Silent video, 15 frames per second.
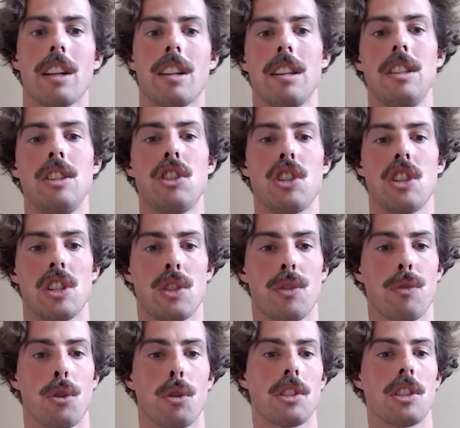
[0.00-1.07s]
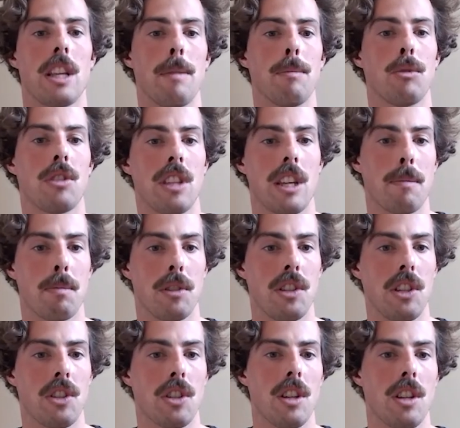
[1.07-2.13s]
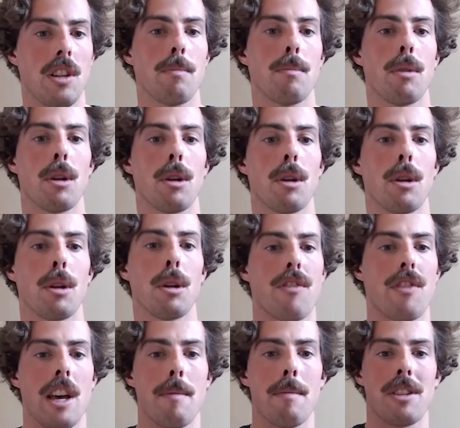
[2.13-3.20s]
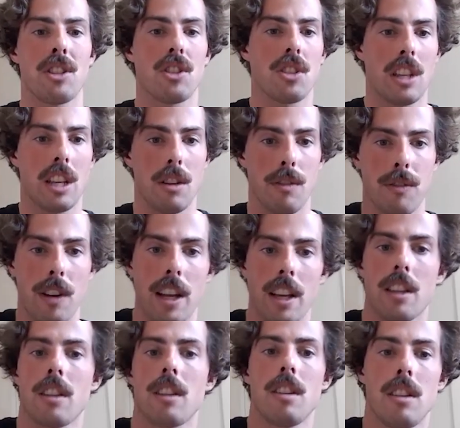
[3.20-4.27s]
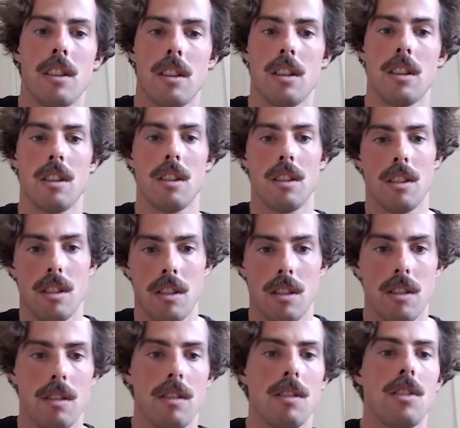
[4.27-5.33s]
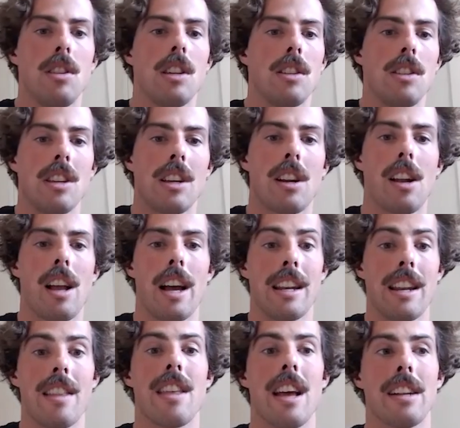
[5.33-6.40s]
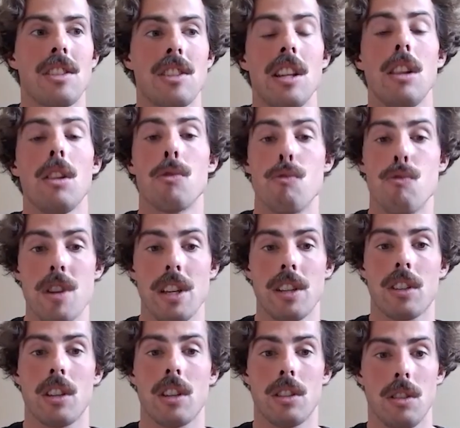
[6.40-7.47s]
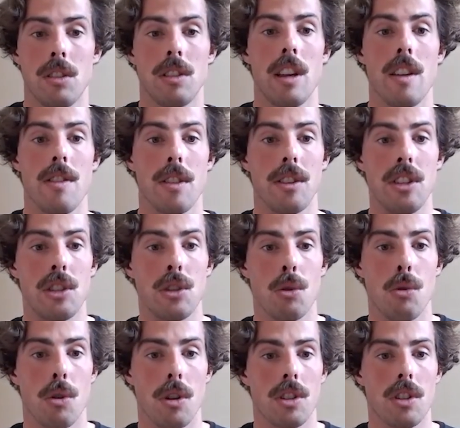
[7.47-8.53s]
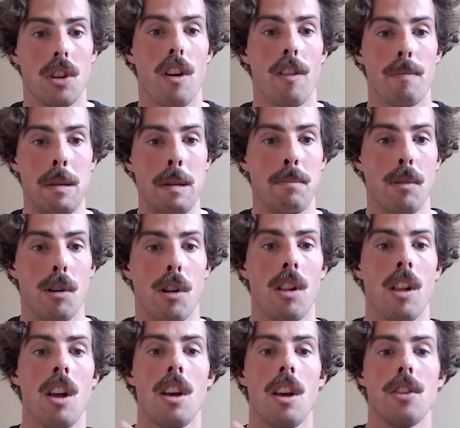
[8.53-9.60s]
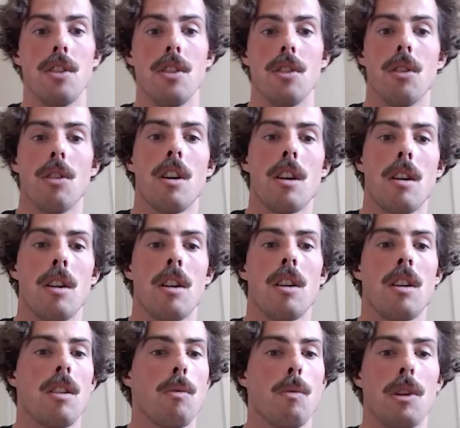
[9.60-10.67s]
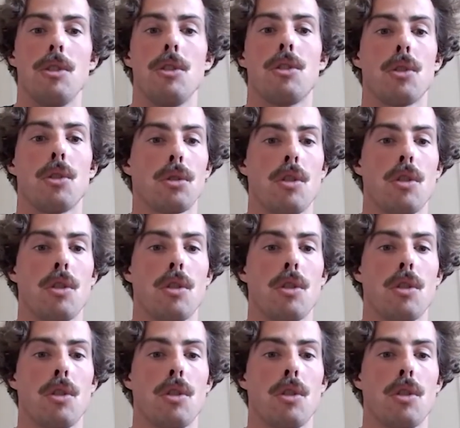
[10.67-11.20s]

At least she has forced them to take position, but many of them as kind of like de- decline and that's still a risk today in the discourse of people you know when you